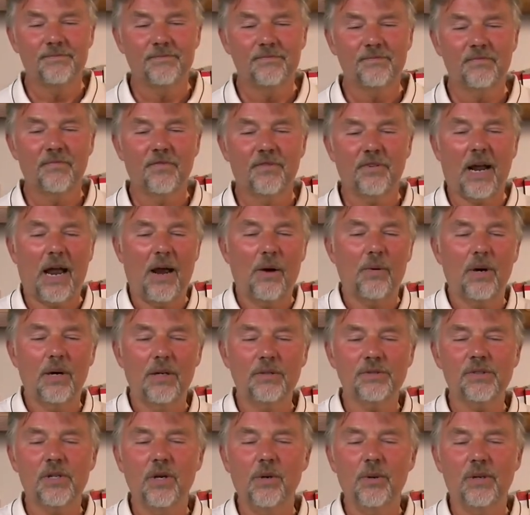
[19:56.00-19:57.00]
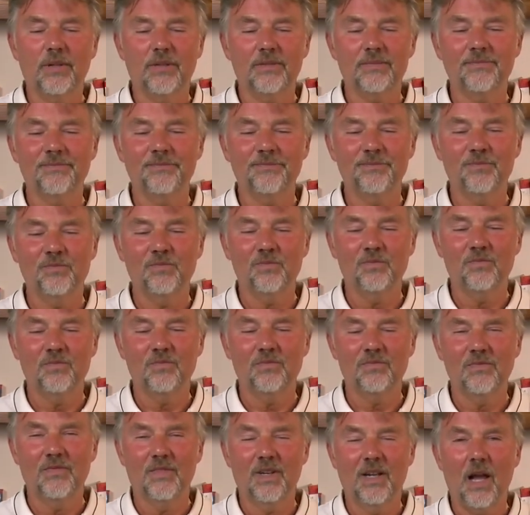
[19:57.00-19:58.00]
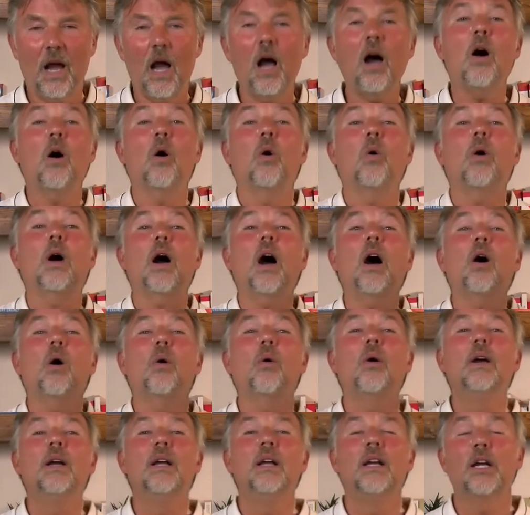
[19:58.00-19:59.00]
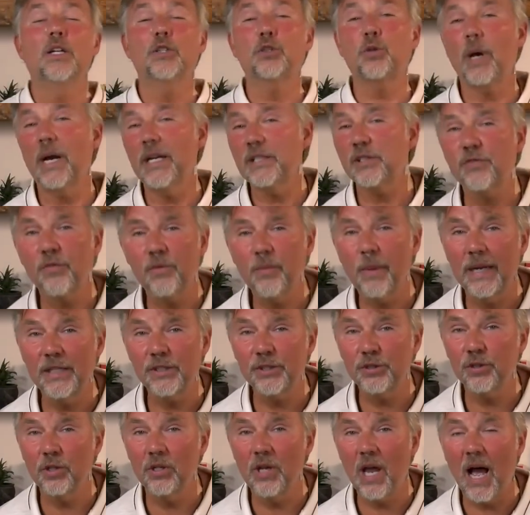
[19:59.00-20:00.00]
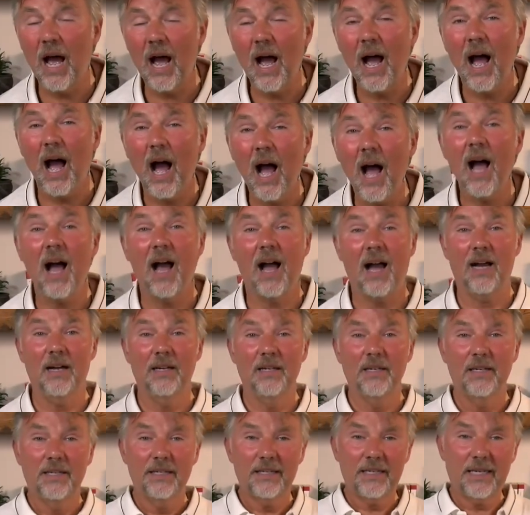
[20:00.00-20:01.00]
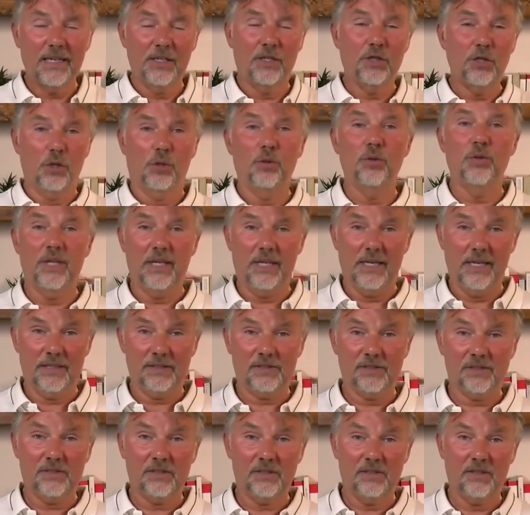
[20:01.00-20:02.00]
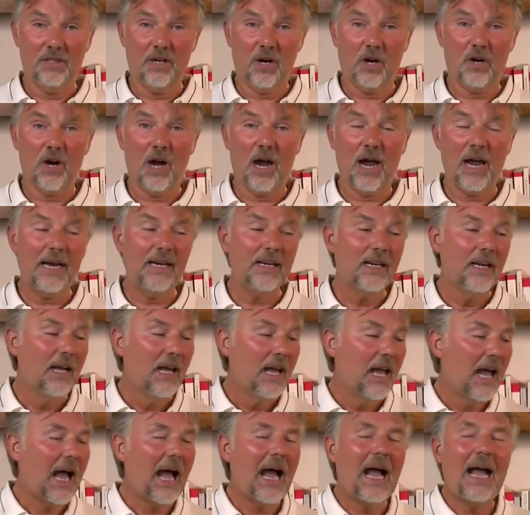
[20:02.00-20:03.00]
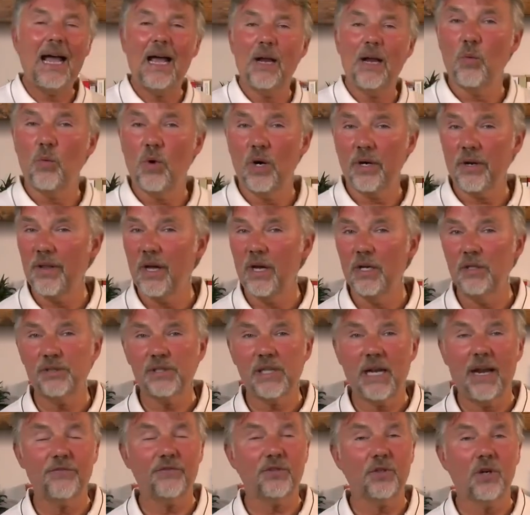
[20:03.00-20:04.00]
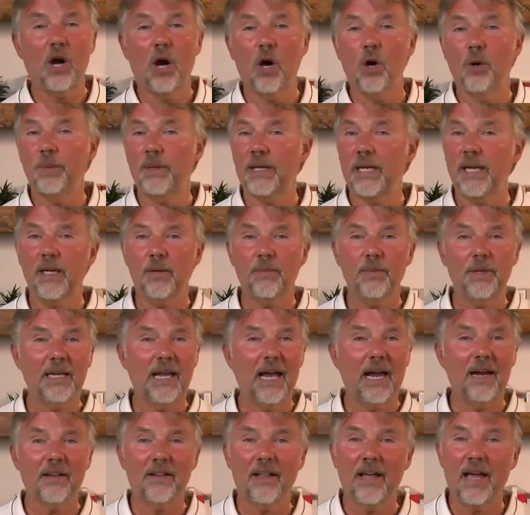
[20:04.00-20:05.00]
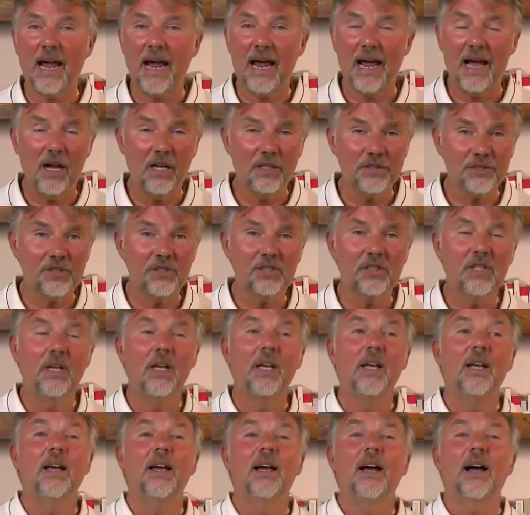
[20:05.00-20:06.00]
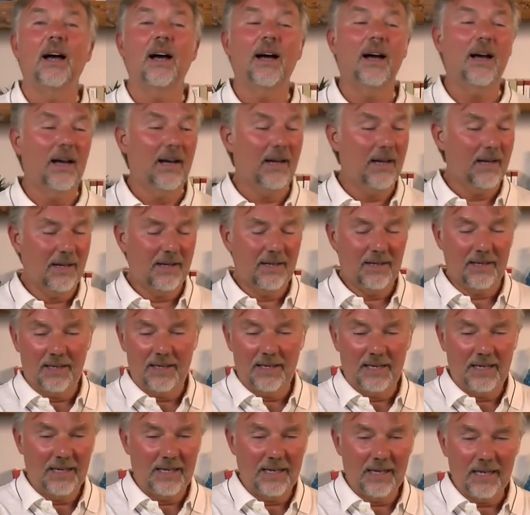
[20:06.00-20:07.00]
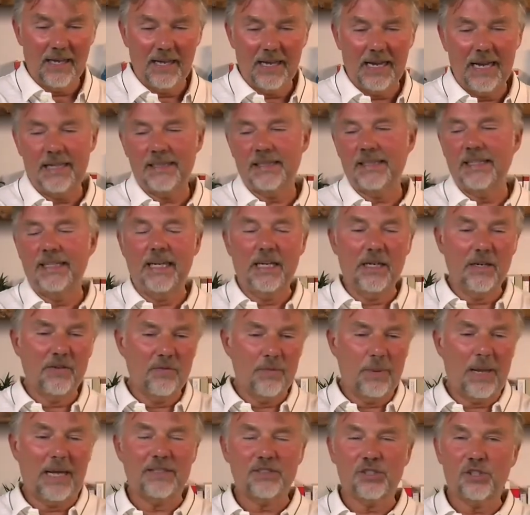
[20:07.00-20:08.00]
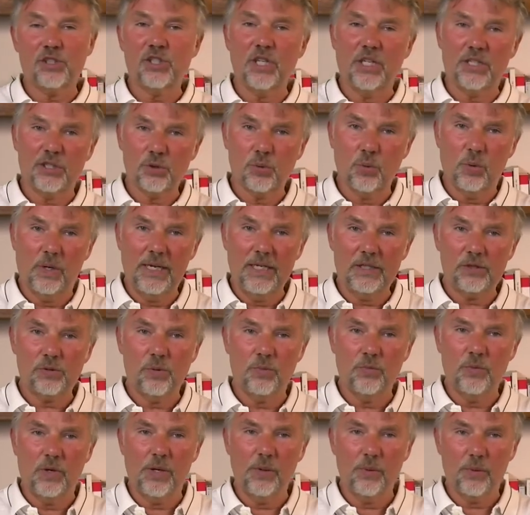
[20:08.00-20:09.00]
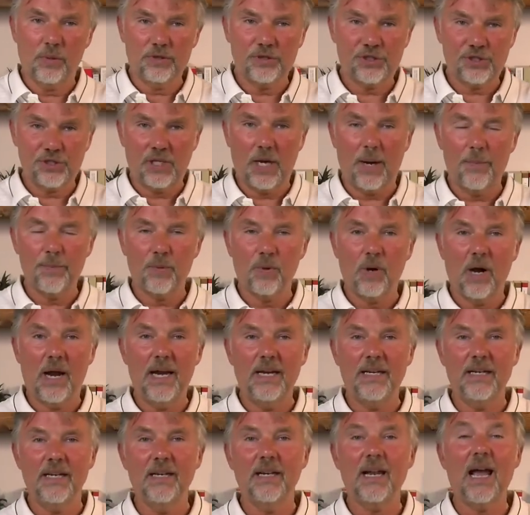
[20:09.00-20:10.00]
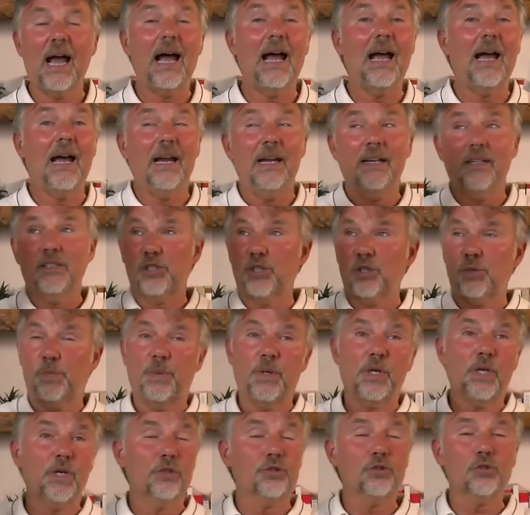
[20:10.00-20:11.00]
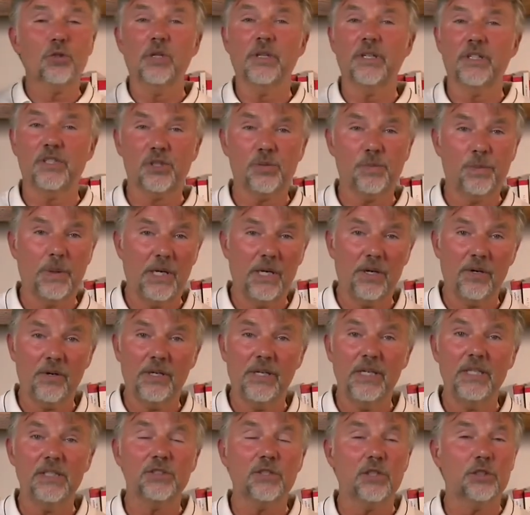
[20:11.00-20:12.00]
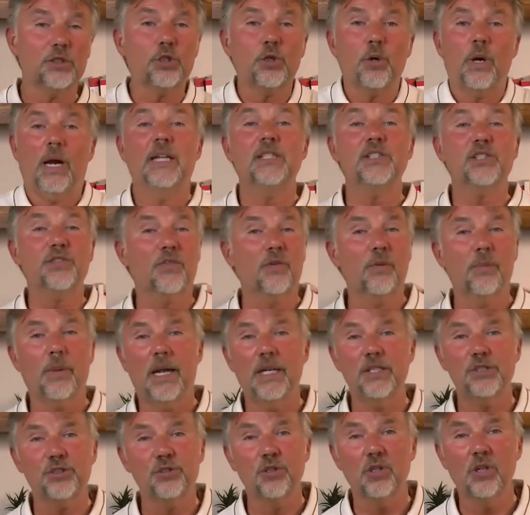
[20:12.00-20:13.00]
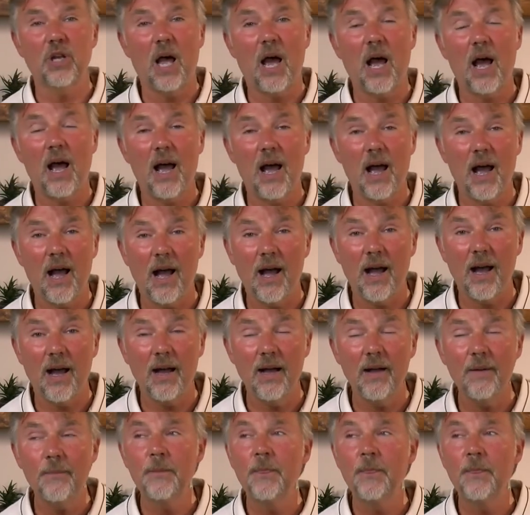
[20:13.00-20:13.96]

where I was going. A transformational aha can do this. All right? I had of those after Hope kicked me out of the house. At the end of about 6 weeks when we were separated, I had a spiritual experience, a transformational aha.